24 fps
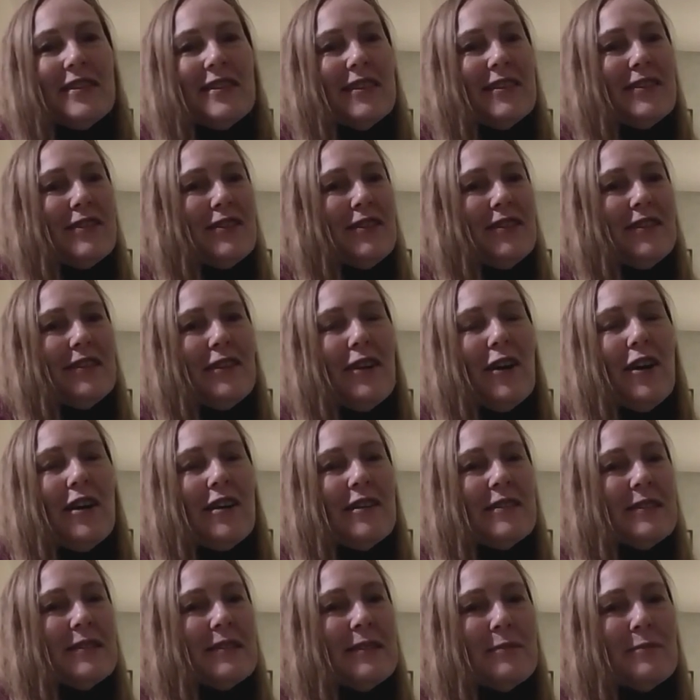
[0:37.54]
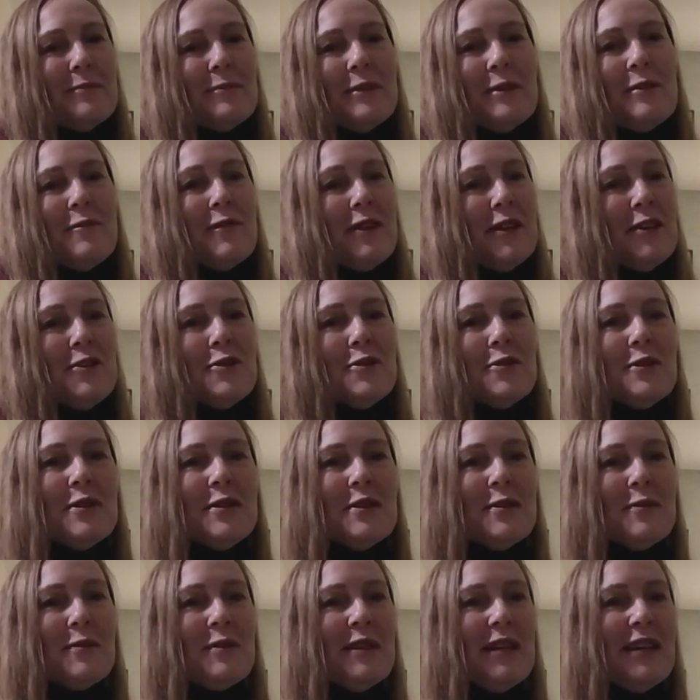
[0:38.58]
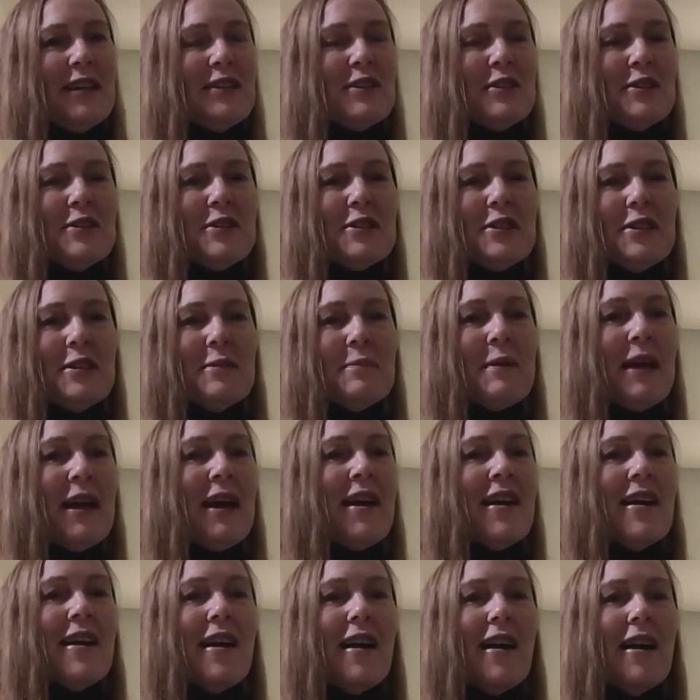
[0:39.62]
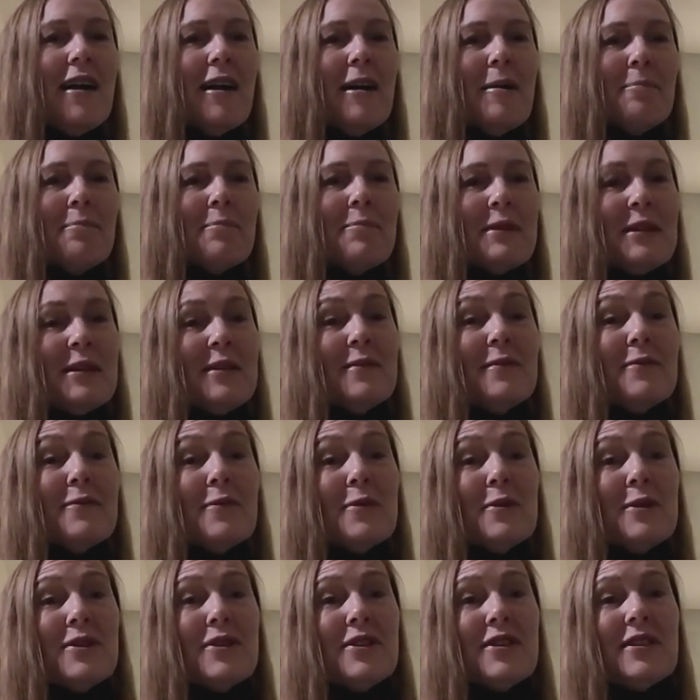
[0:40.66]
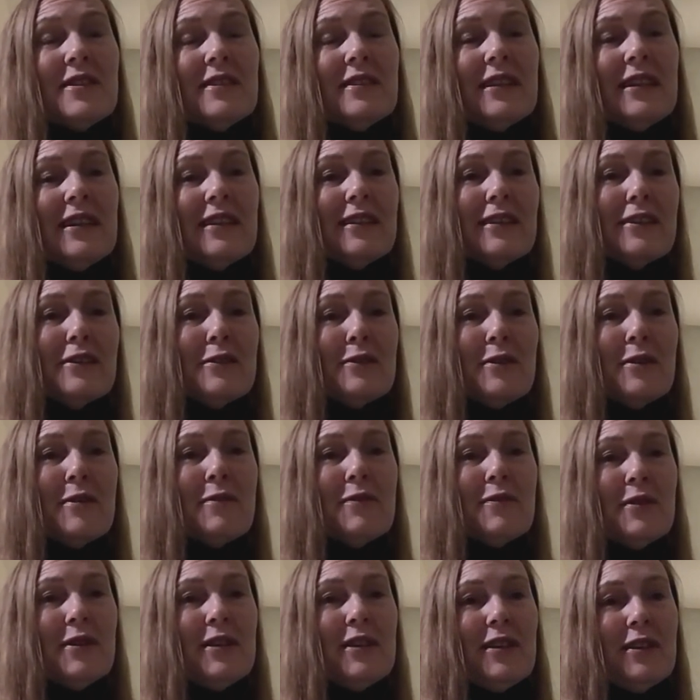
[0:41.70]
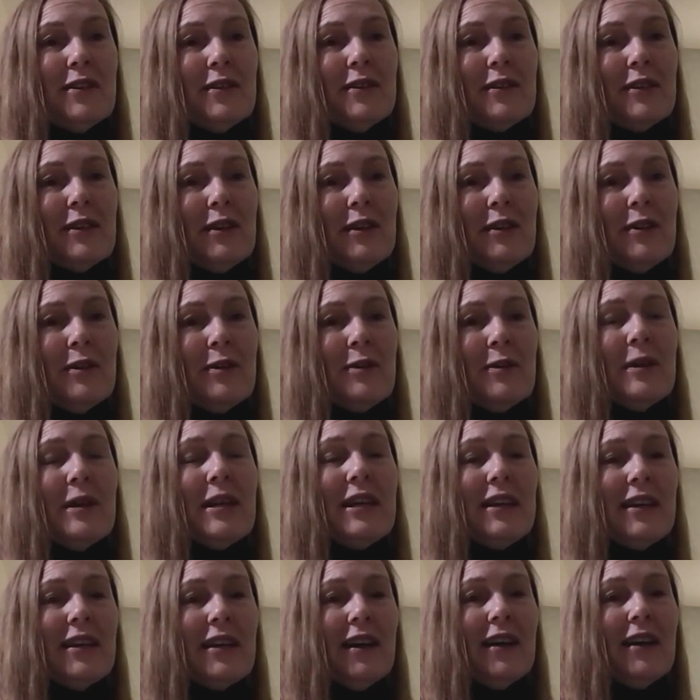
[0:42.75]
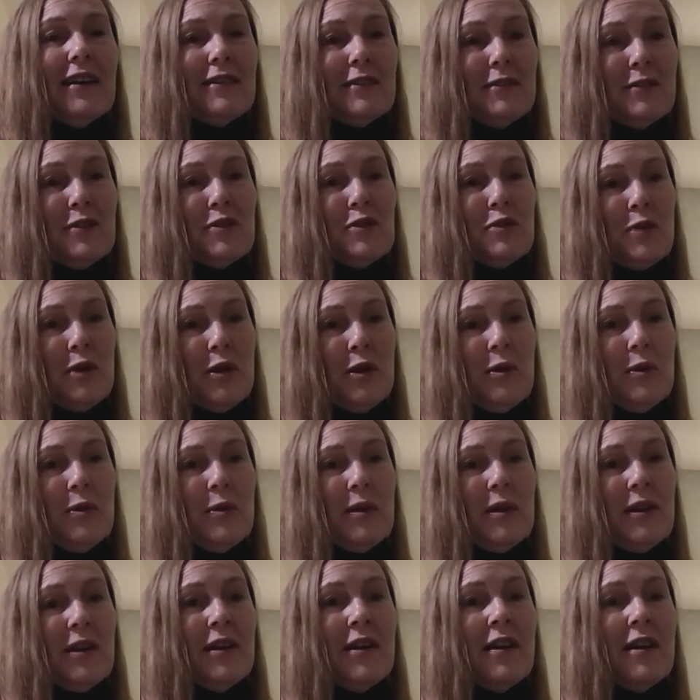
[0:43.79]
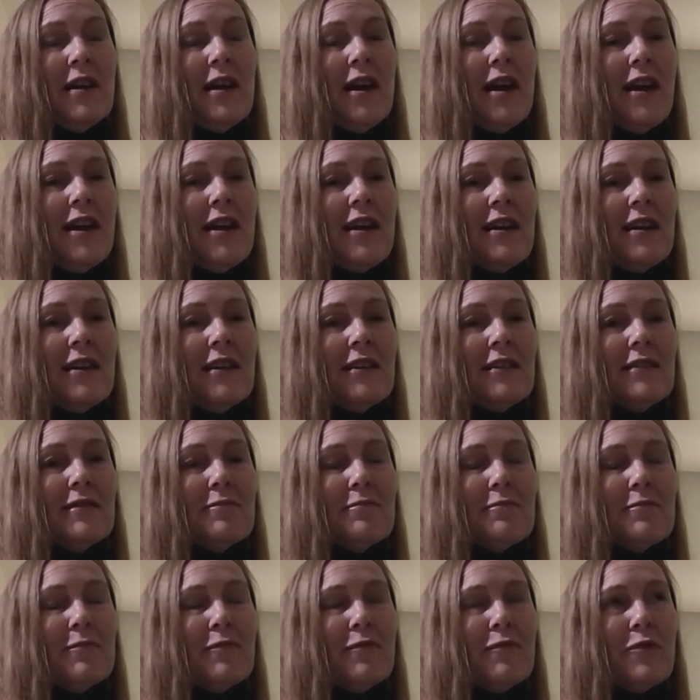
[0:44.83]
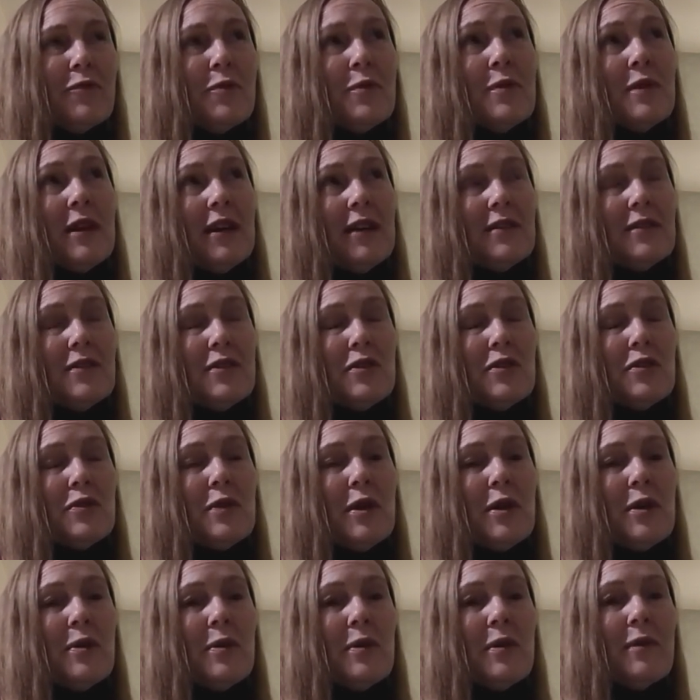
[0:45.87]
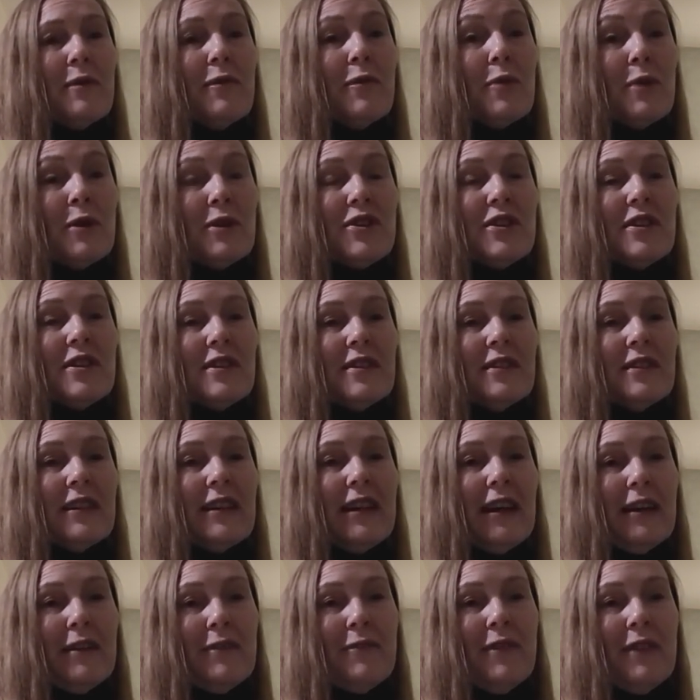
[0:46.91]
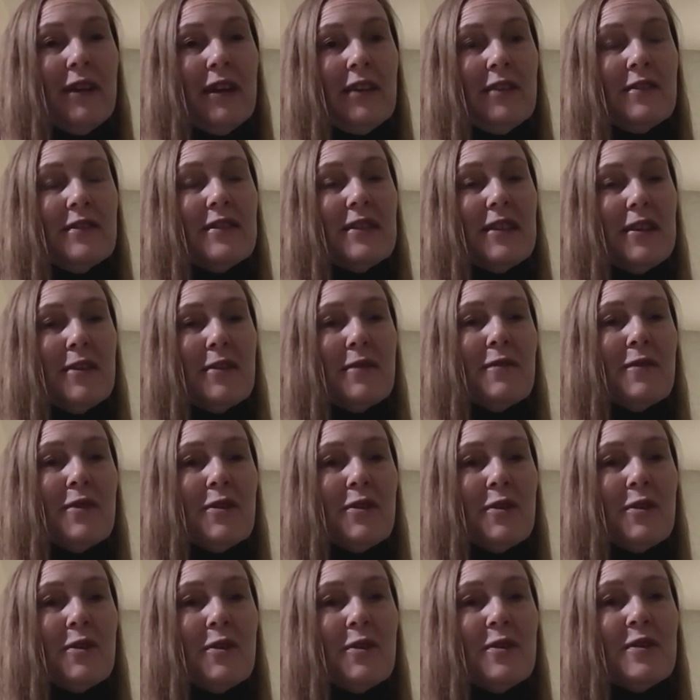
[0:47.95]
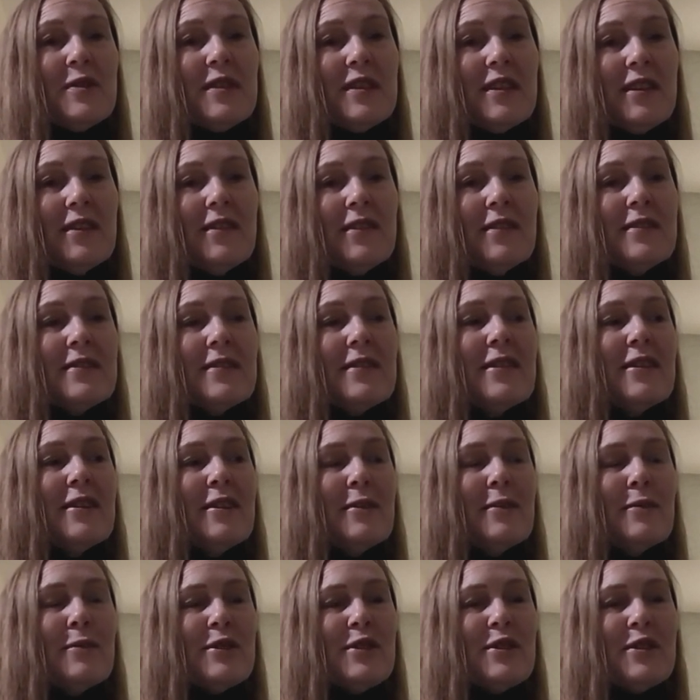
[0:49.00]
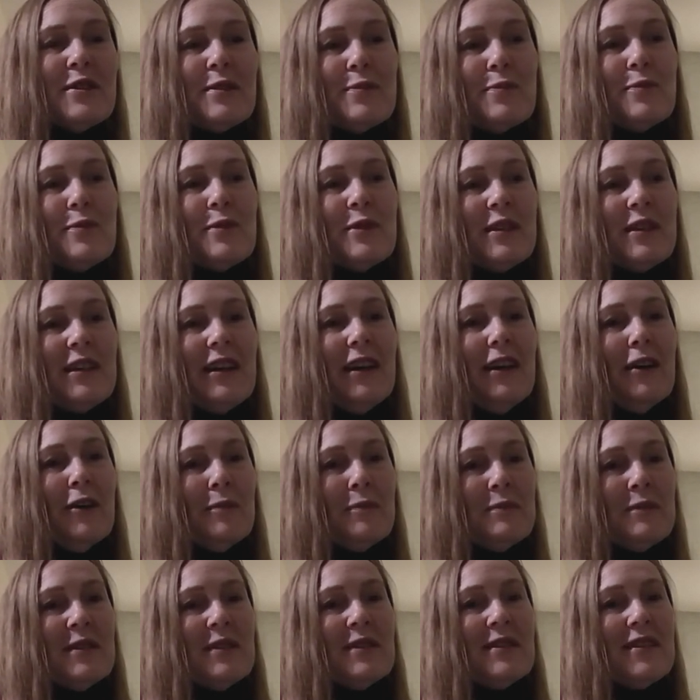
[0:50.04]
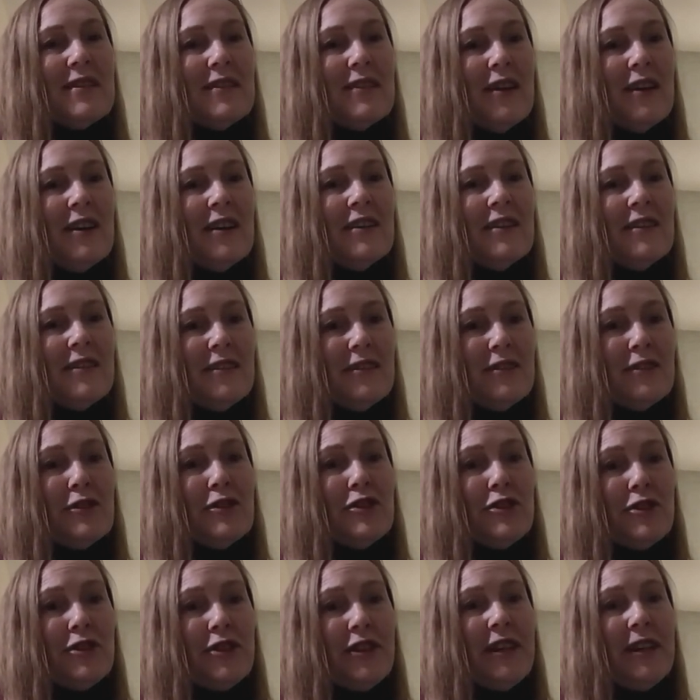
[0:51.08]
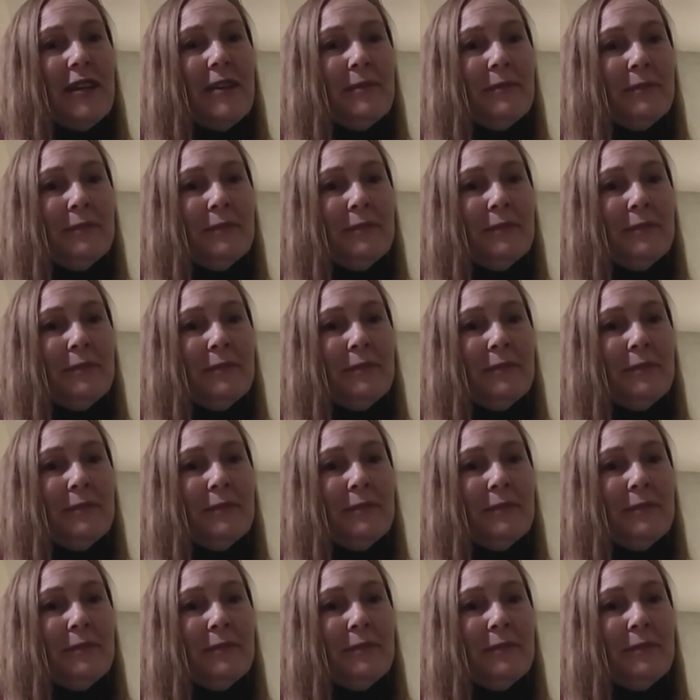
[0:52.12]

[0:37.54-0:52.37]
such an awesome, adventurous relationship. Um, but unfortunately, a little over a year ago, he had a stroke. And through that stroke, fortunately, I found Center for NeuroSkills, which has really helped us a lot on our journey.